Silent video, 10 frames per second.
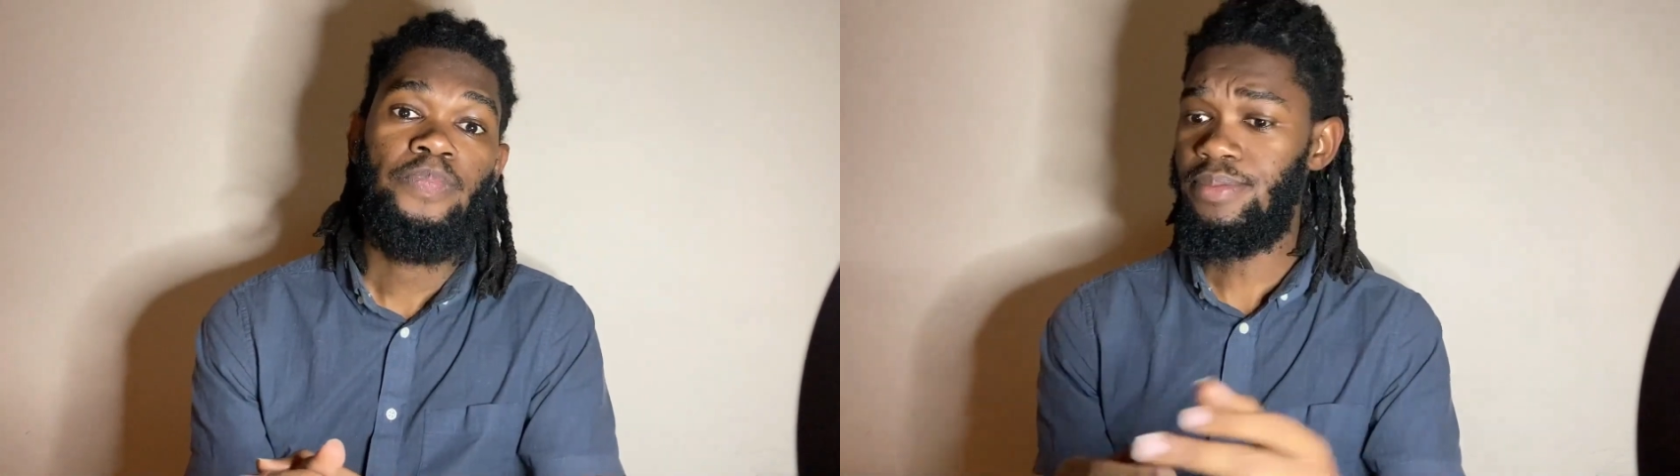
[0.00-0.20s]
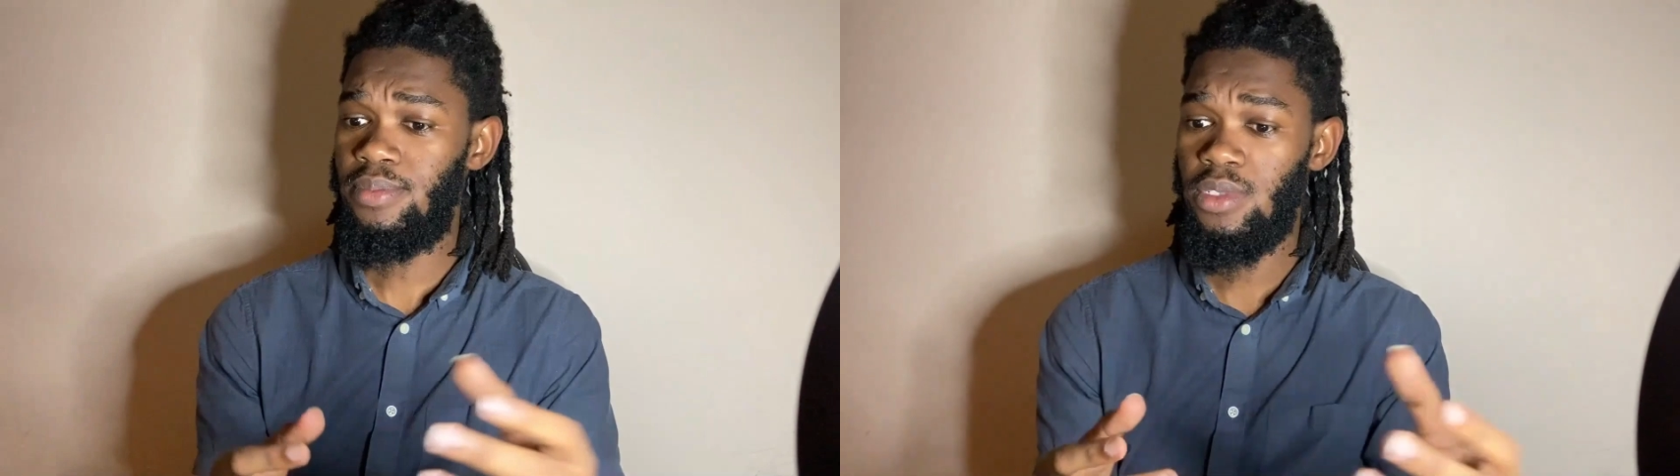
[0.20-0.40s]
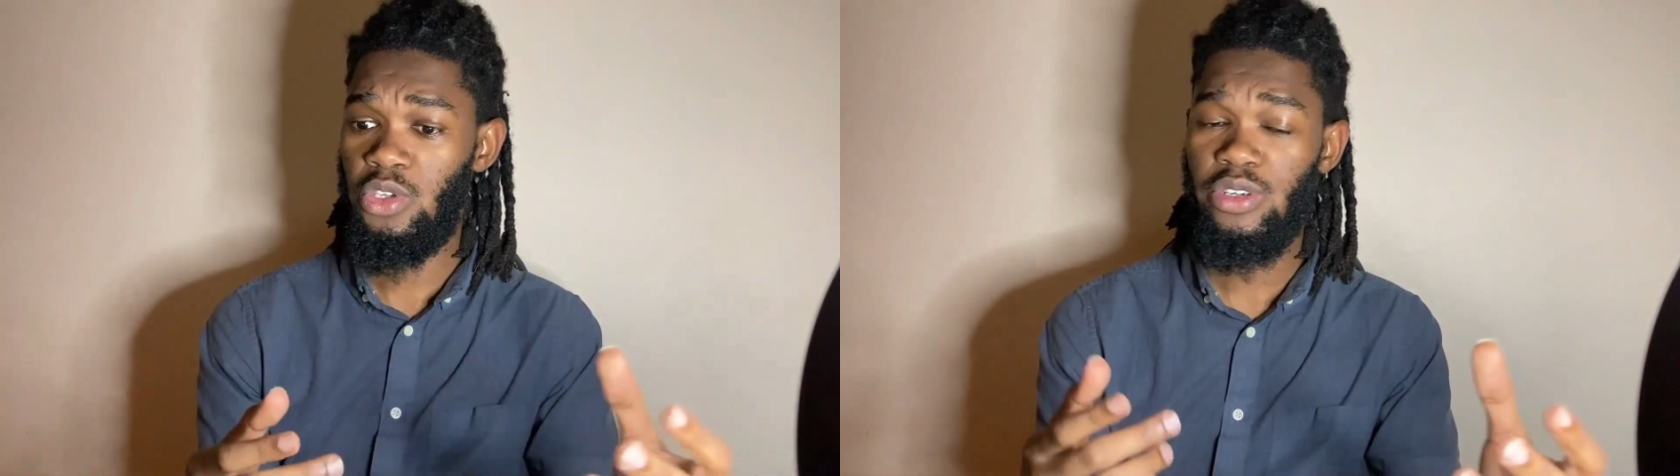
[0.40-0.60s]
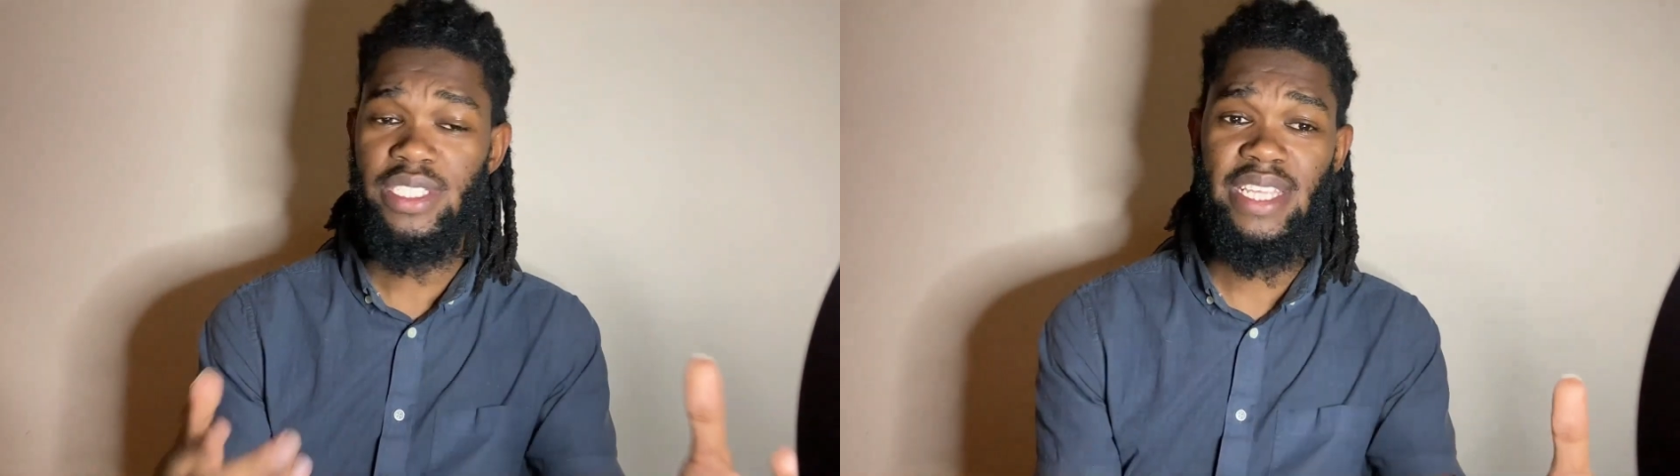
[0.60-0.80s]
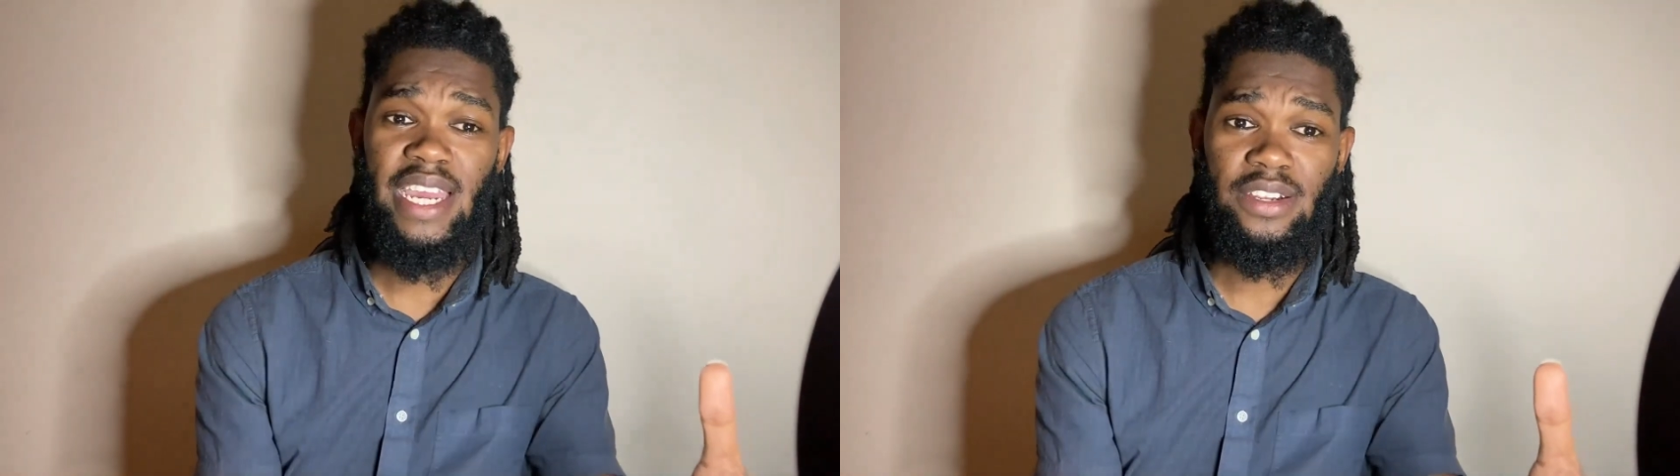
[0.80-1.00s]
your
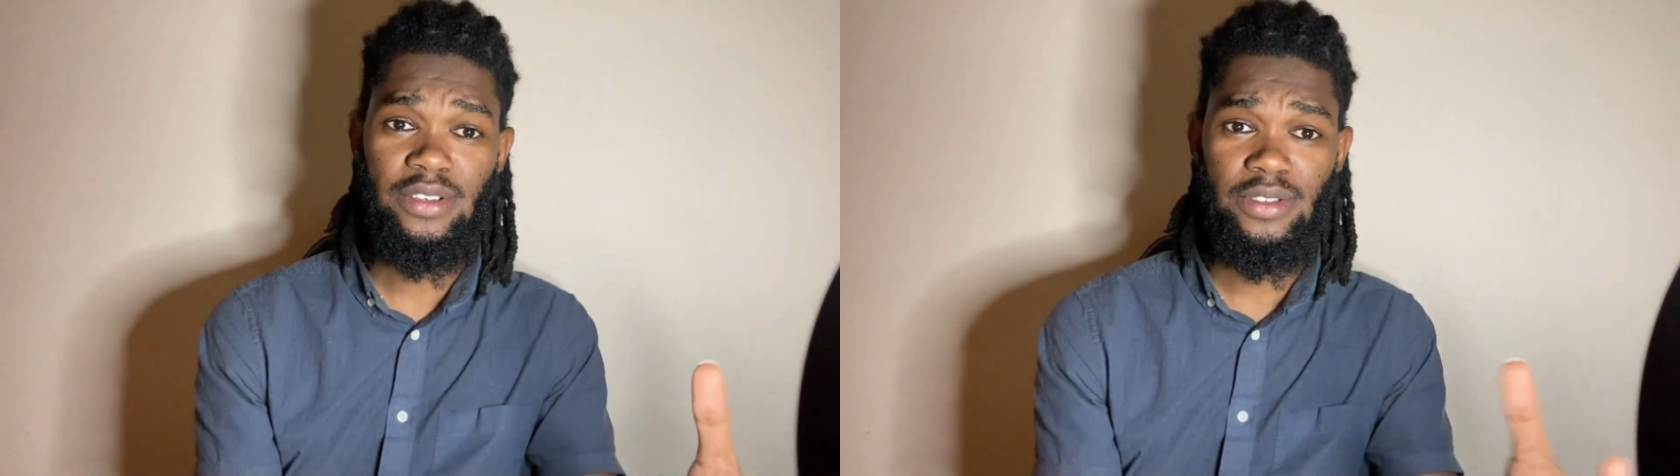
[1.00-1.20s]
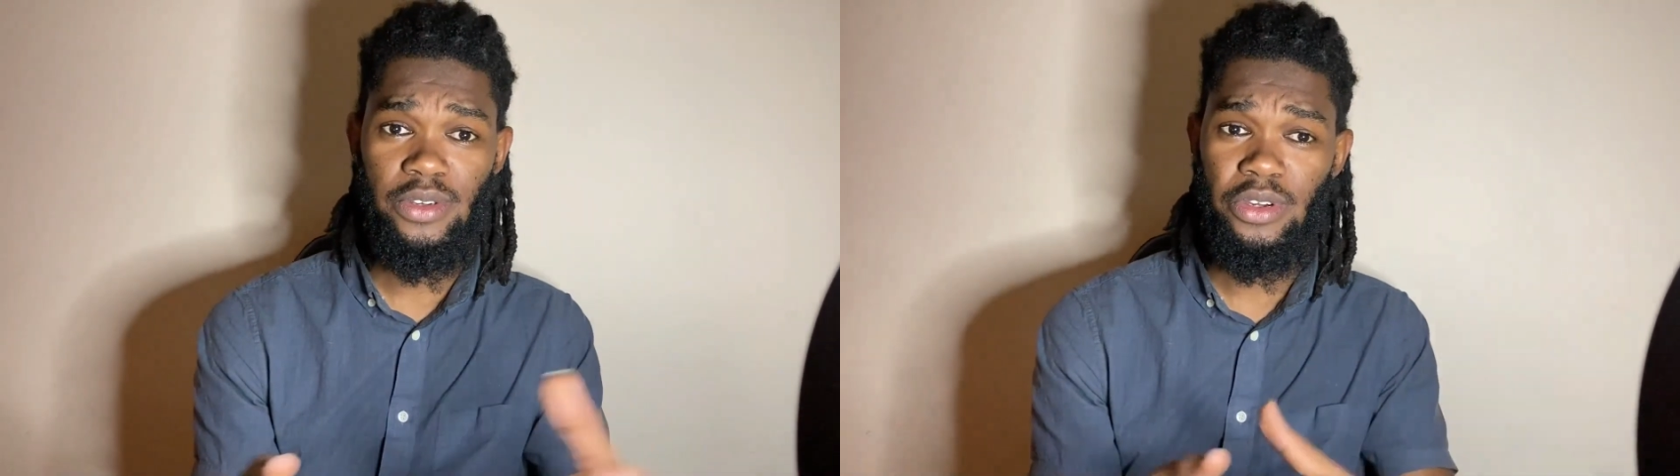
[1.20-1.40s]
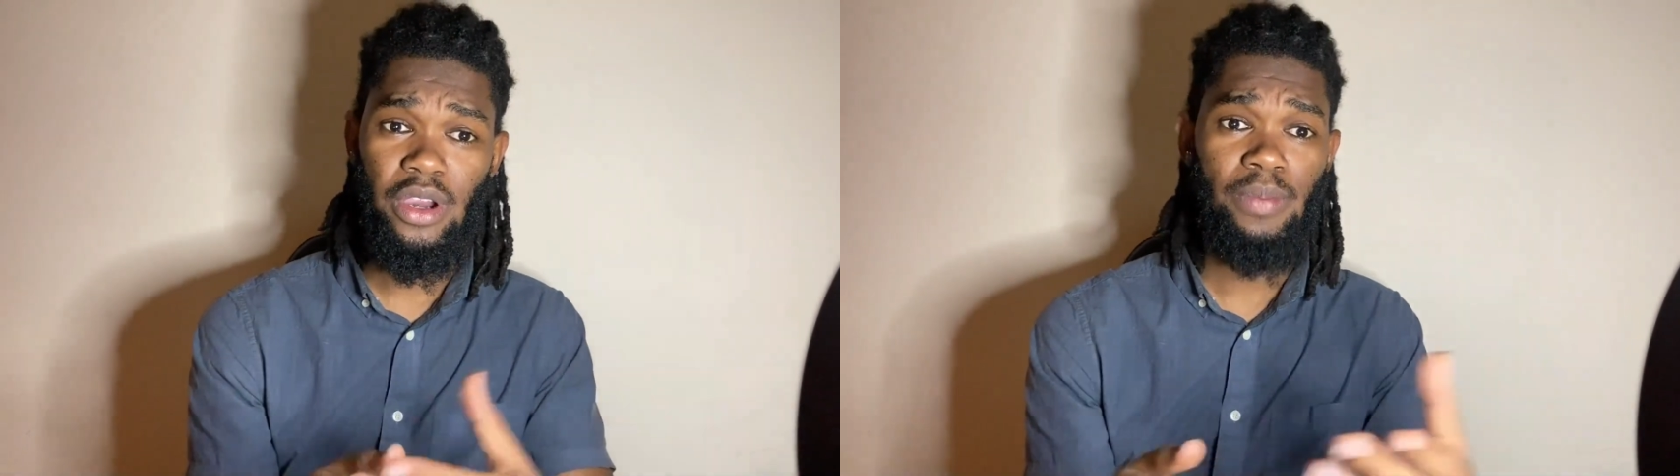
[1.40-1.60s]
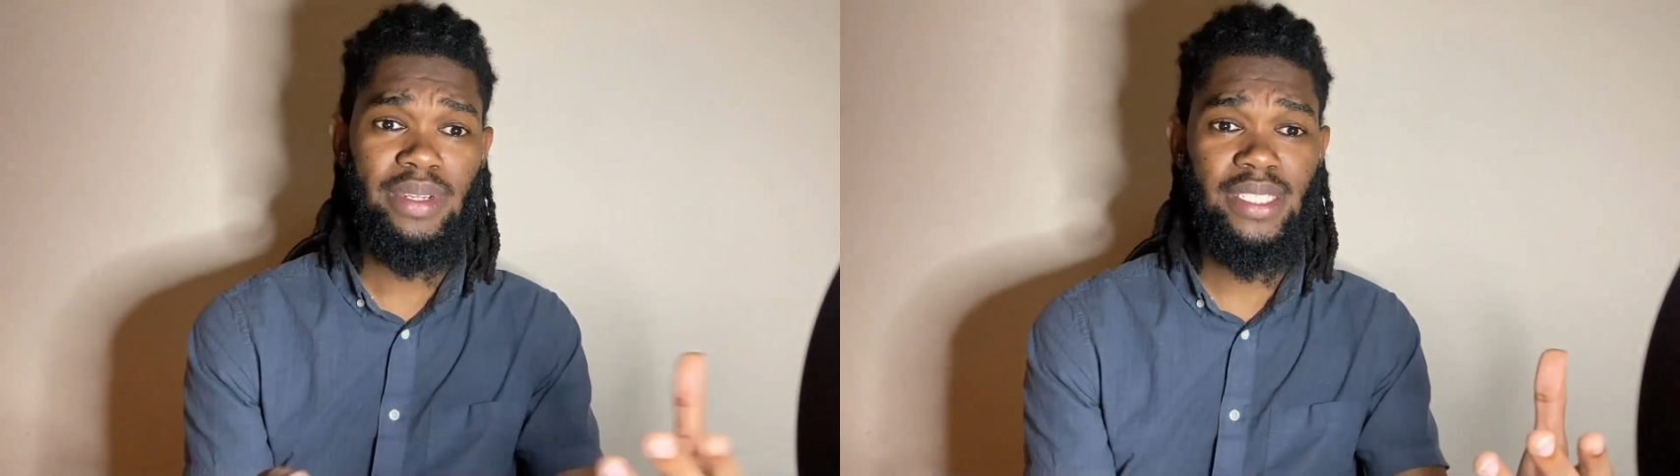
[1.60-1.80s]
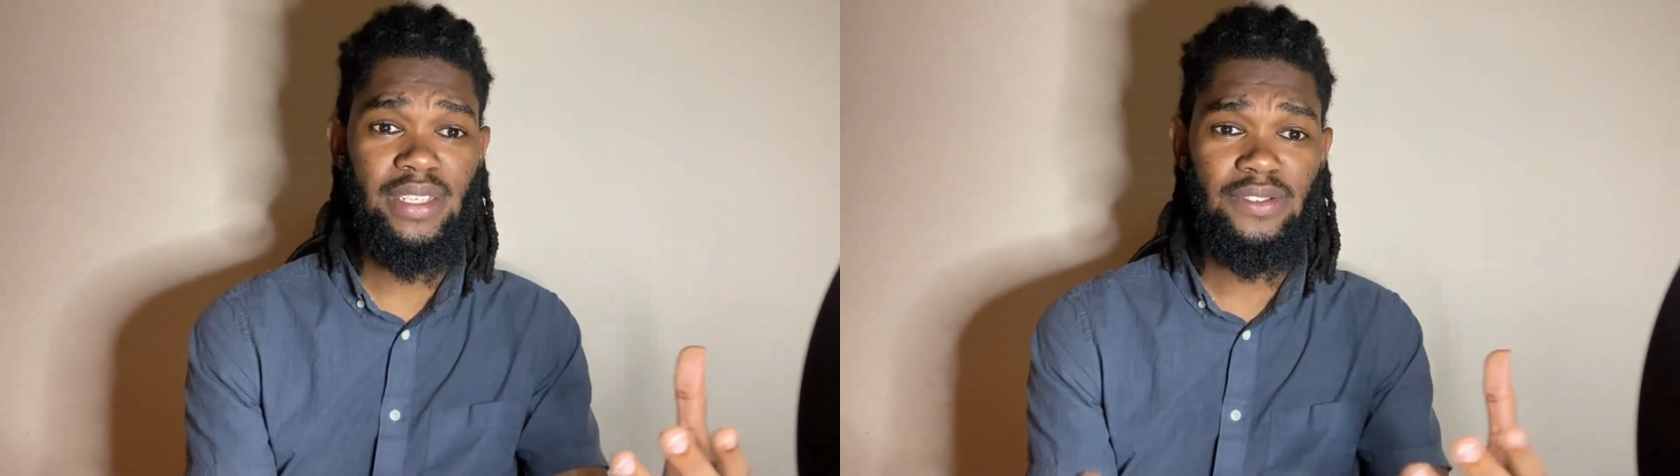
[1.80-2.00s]
standards or your company
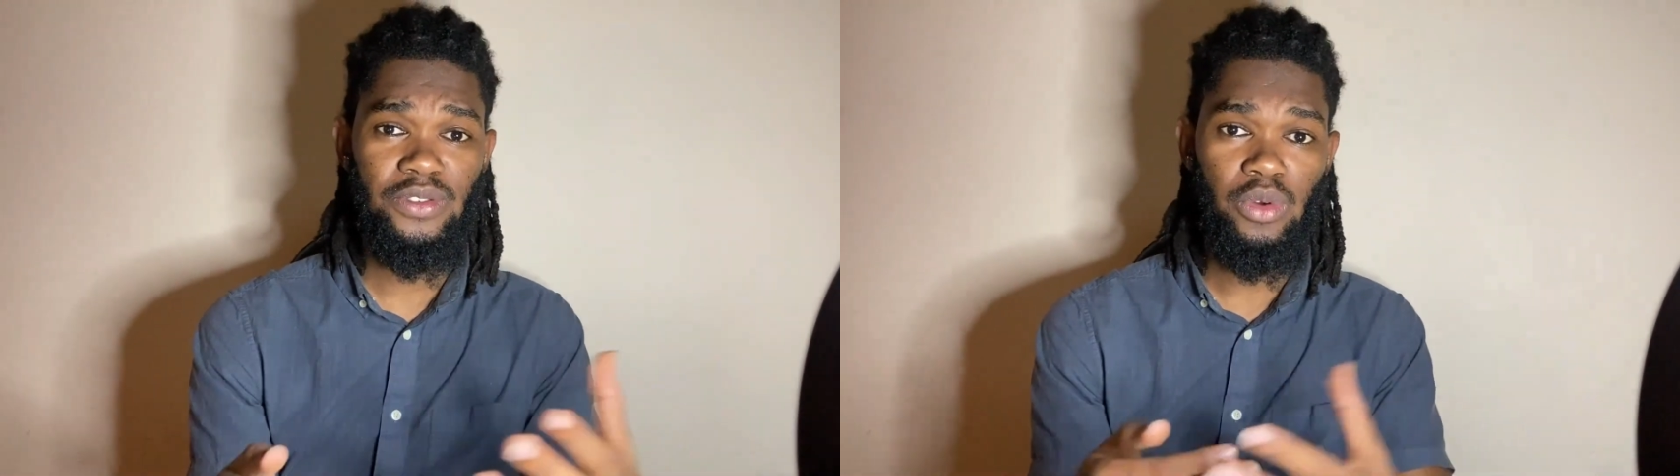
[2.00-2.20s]
standards required to